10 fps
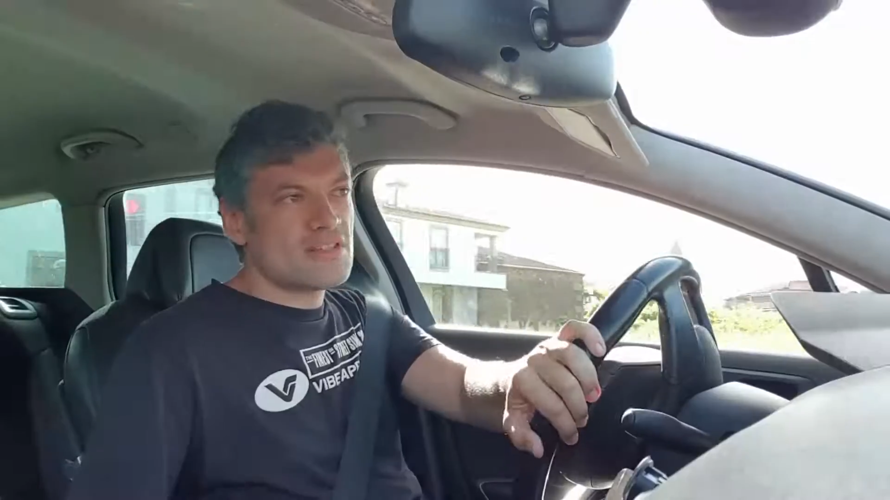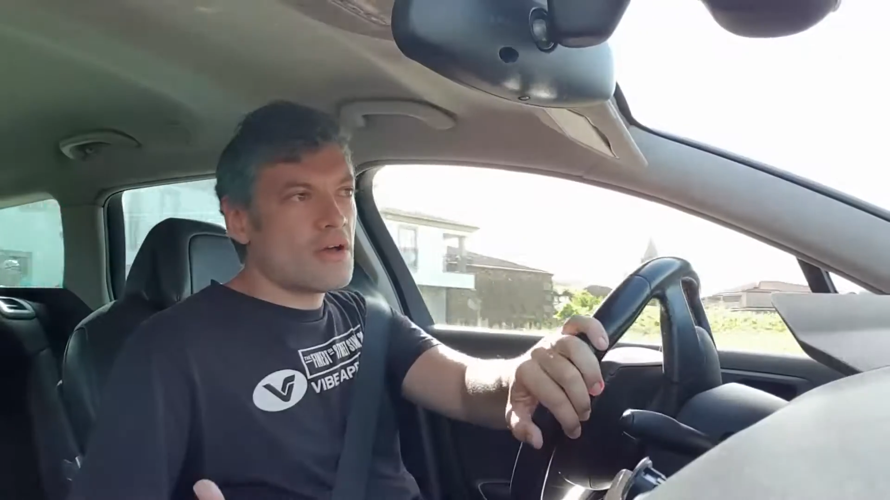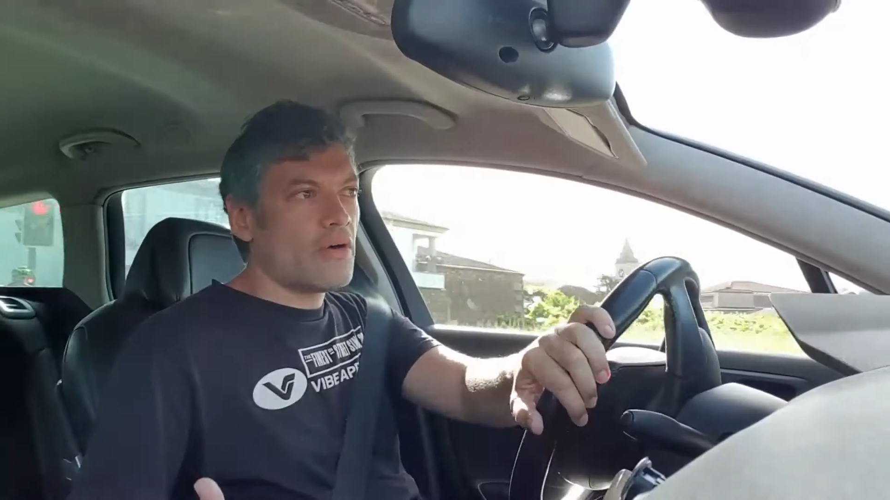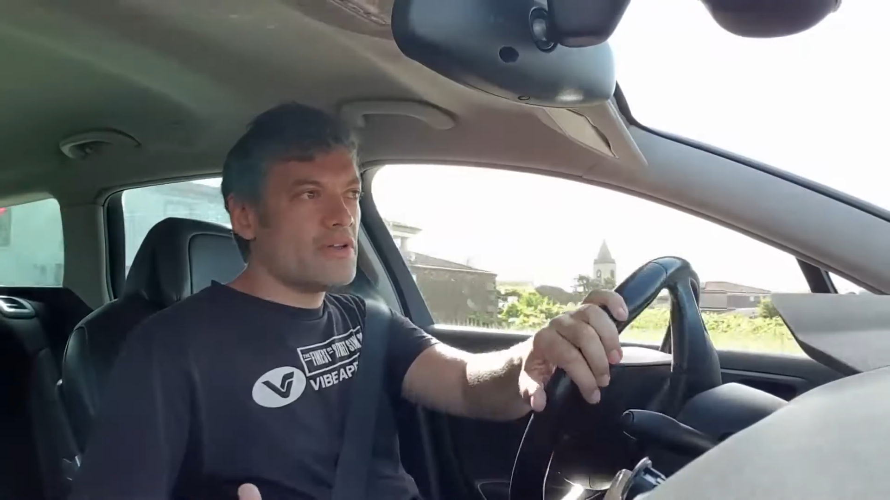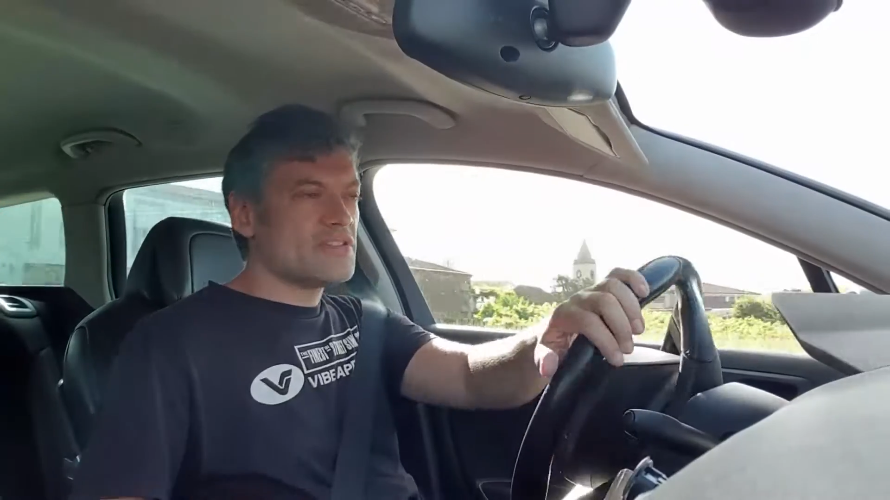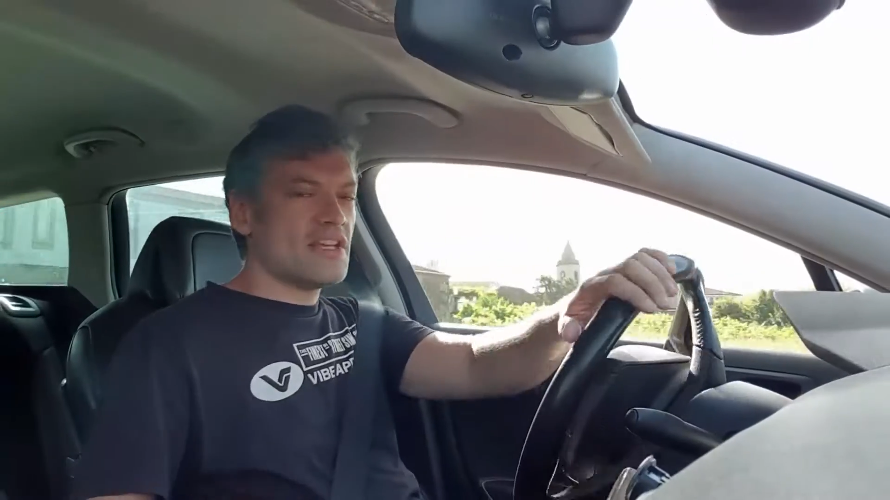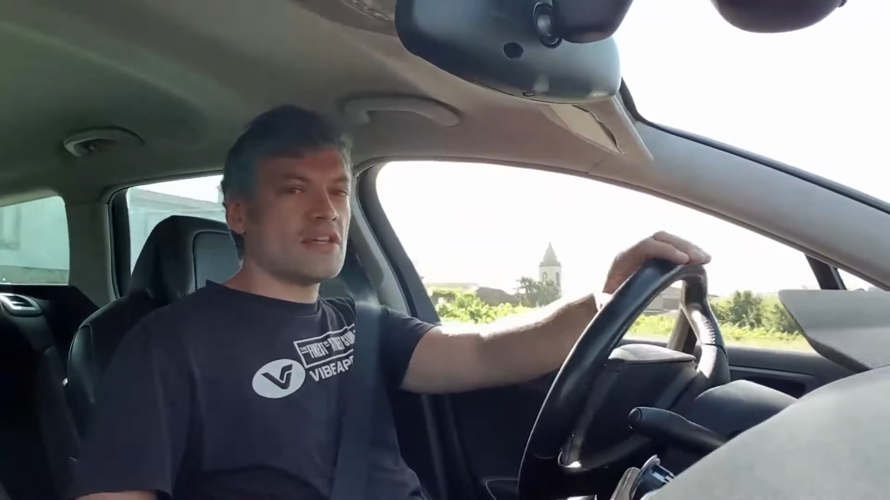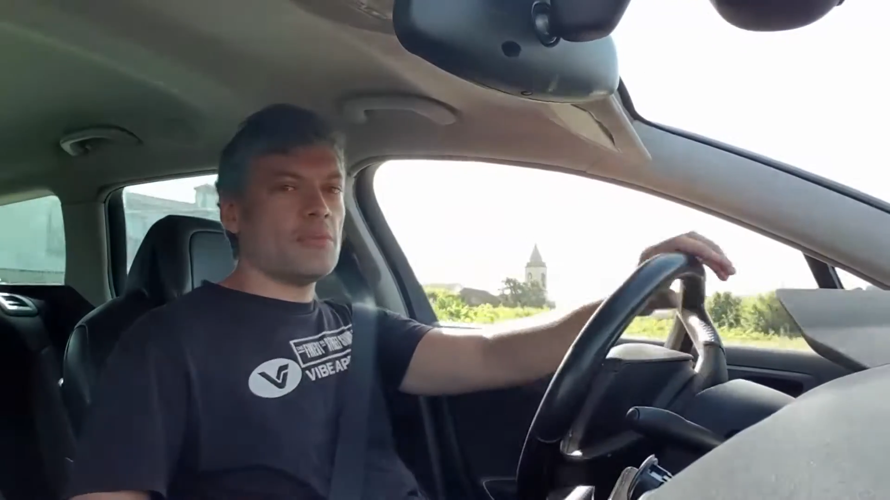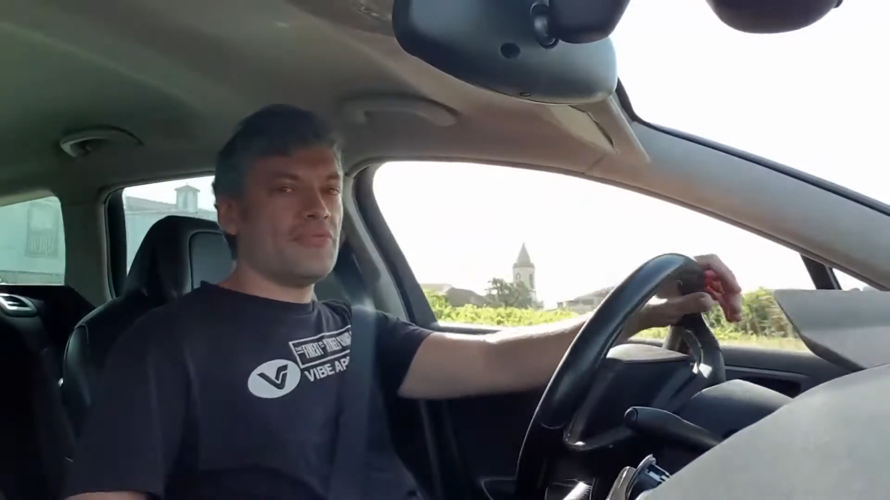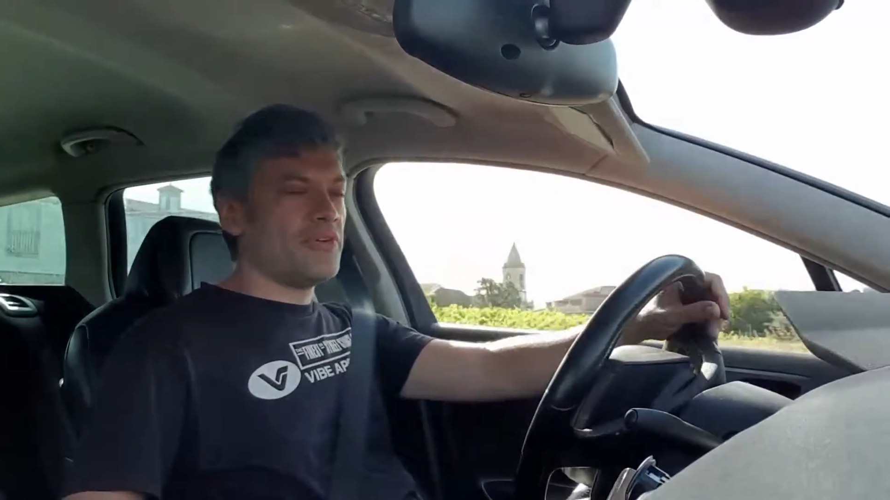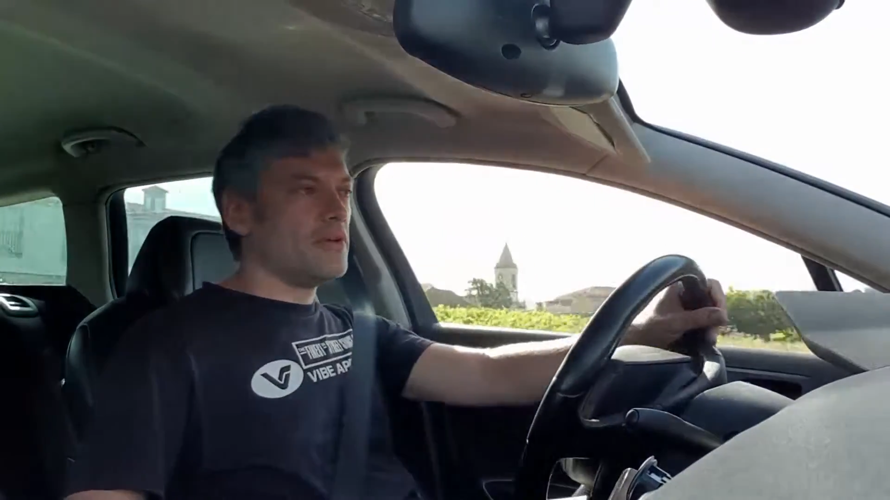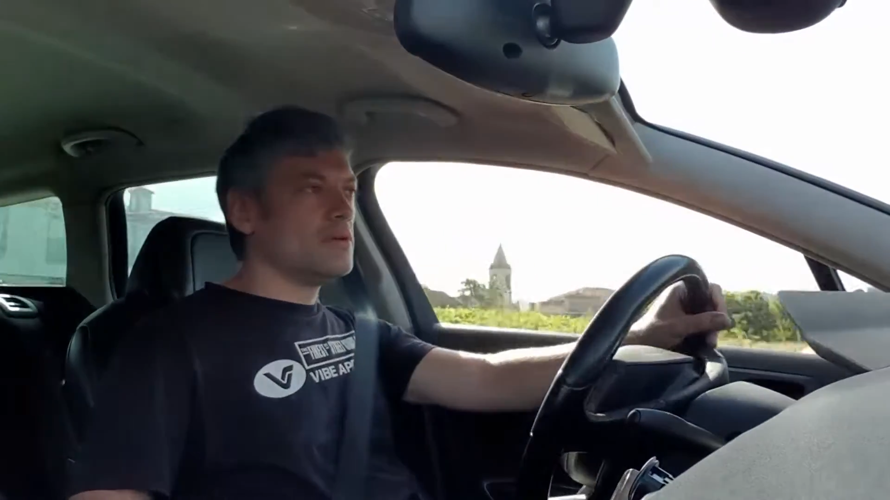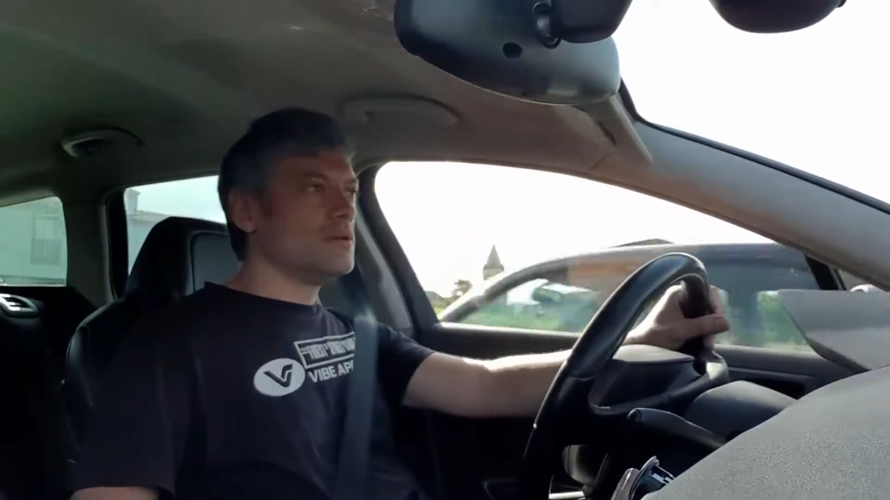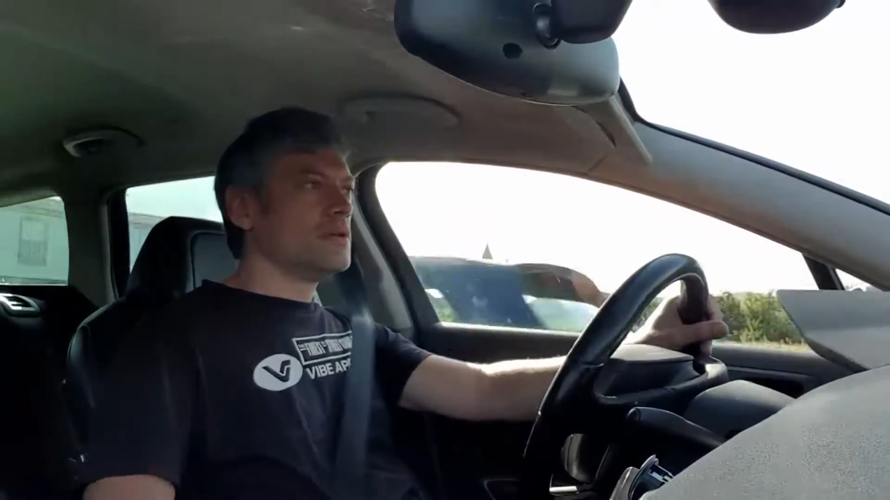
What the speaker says: car is set up for